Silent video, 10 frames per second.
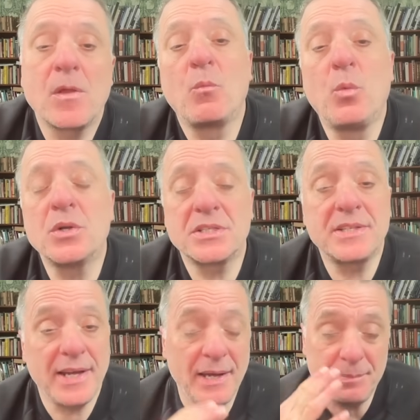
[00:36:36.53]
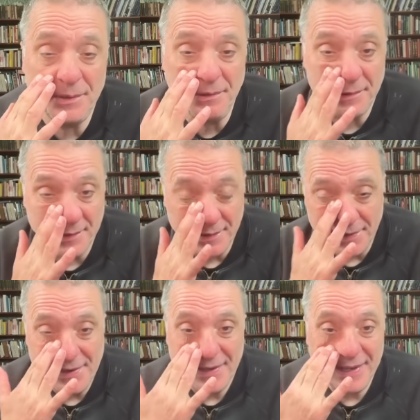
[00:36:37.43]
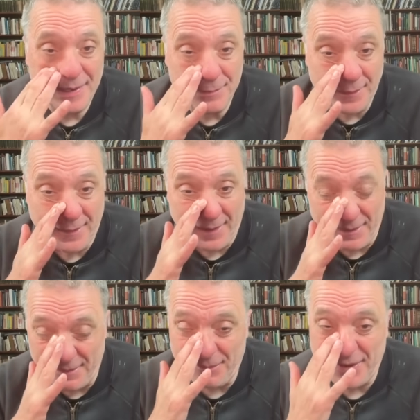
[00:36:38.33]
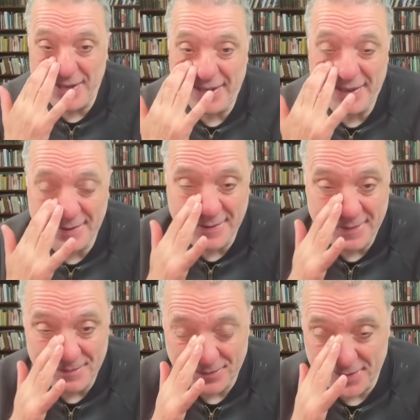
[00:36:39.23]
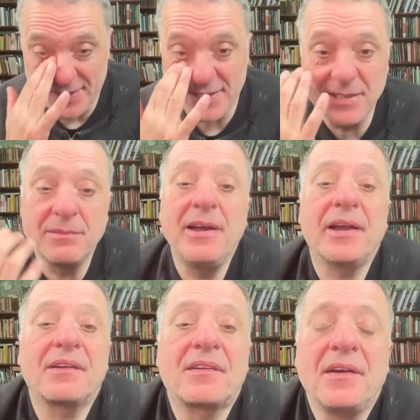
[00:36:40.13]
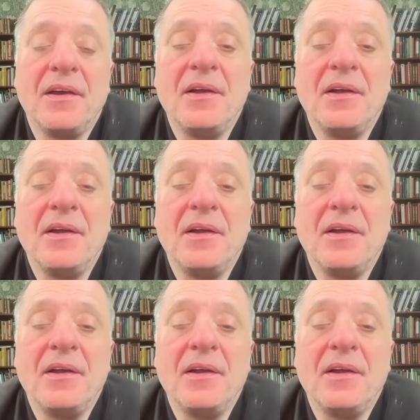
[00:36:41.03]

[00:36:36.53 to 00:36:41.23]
what had happened, even though we'd had a direct